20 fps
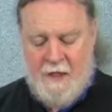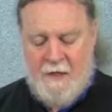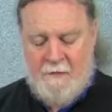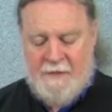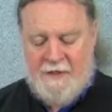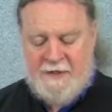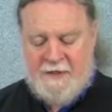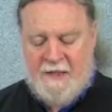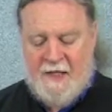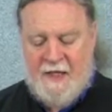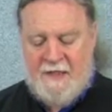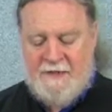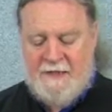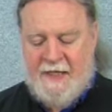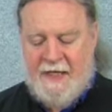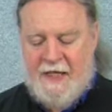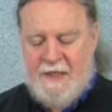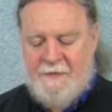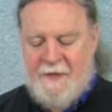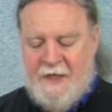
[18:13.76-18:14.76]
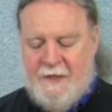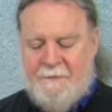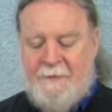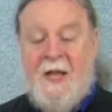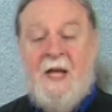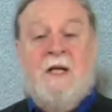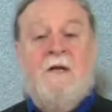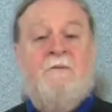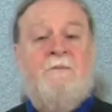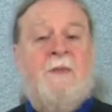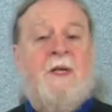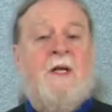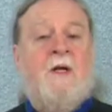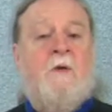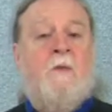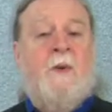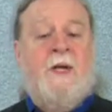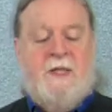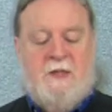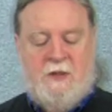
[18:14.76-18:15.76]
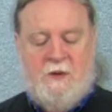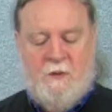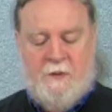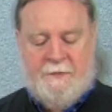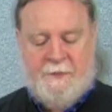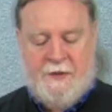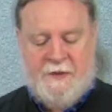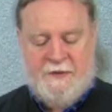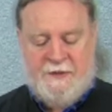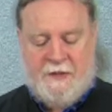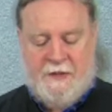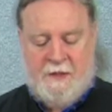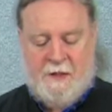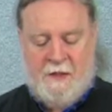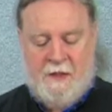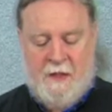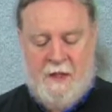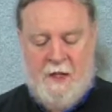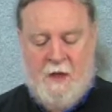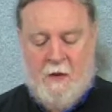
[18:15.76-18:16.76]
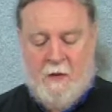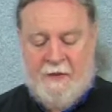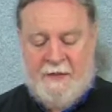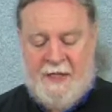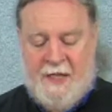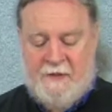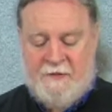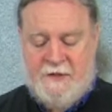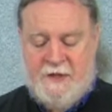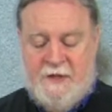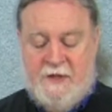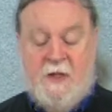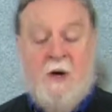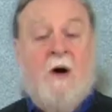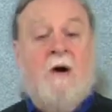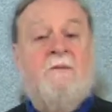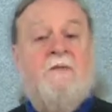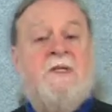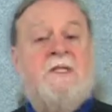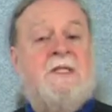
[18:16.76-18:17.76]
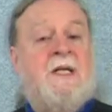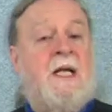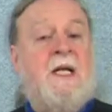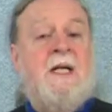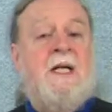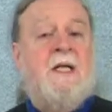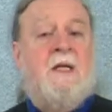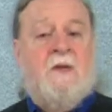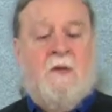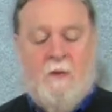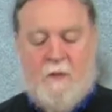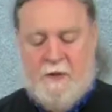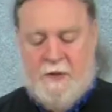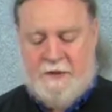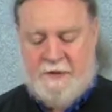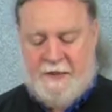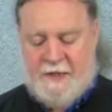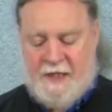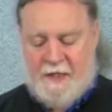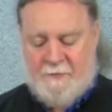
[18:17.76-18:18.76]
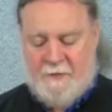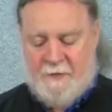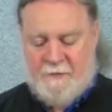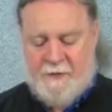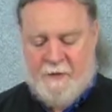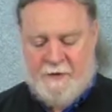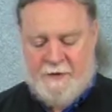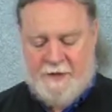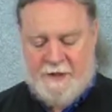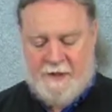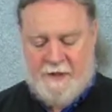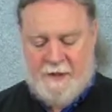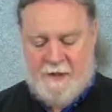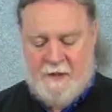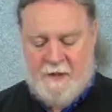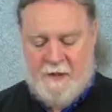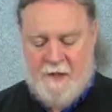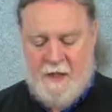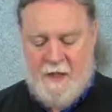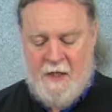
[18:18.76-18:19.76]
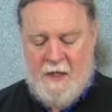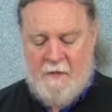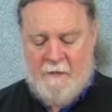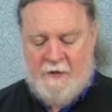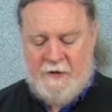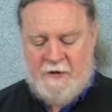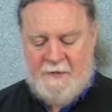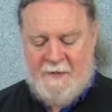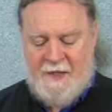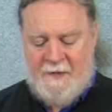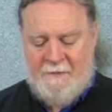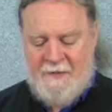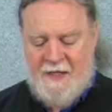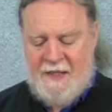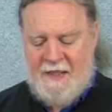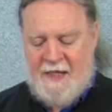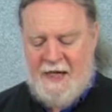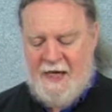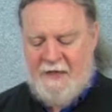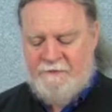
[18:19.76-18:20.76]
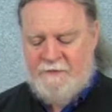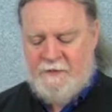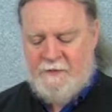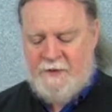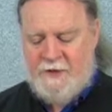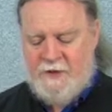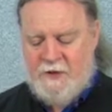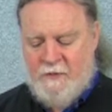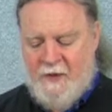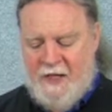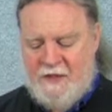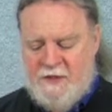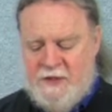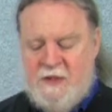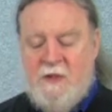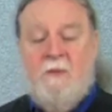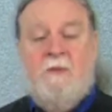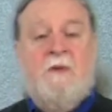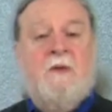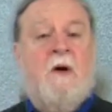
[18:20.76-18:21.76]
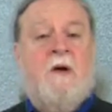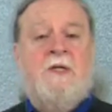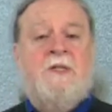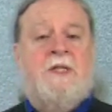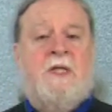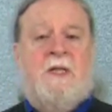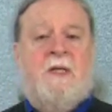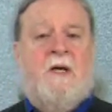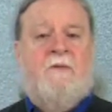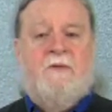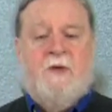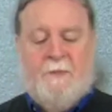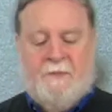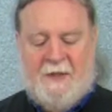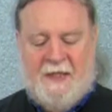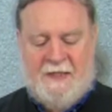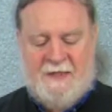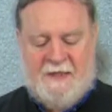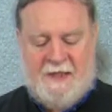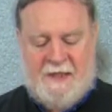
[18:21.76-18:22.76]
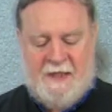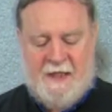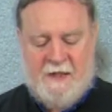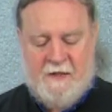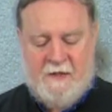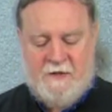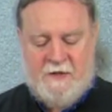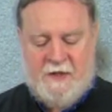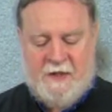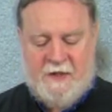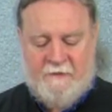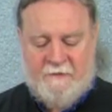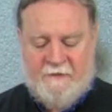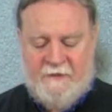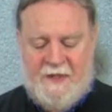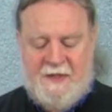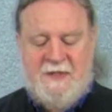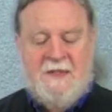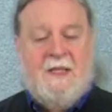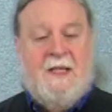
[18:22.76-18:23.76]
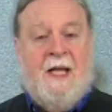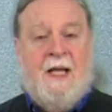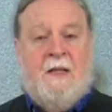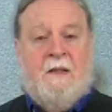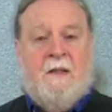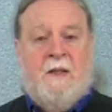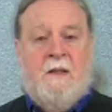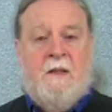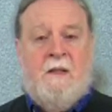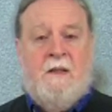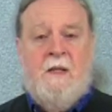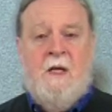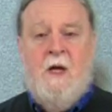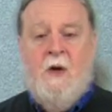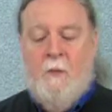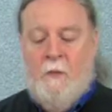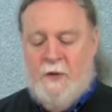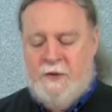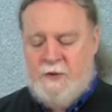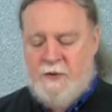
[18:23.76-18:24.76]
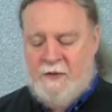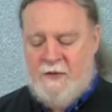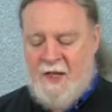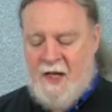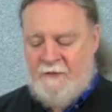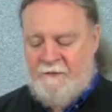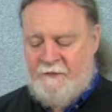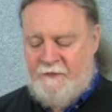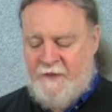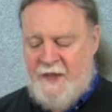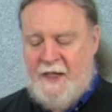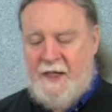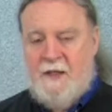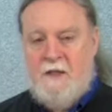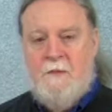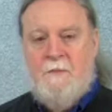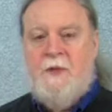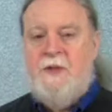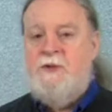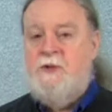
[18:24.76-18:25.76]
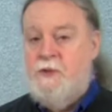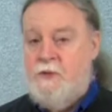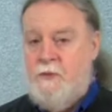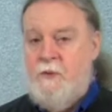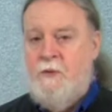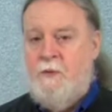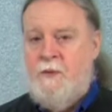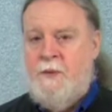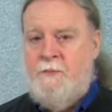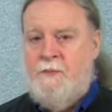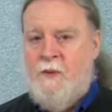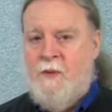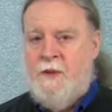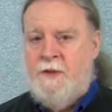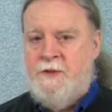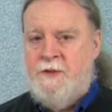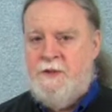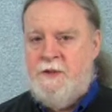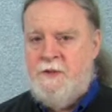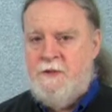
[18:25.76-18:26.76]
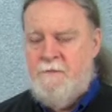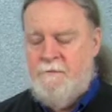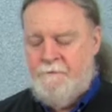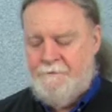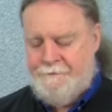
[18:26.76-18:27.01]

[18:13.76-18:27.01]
Besides, they had about a peck of meal a week to a person, or now since harvest, Indian corn to that proportion, which made many afterwards write so largely of their plenty here to their friends in England, which are not feigned but true reports.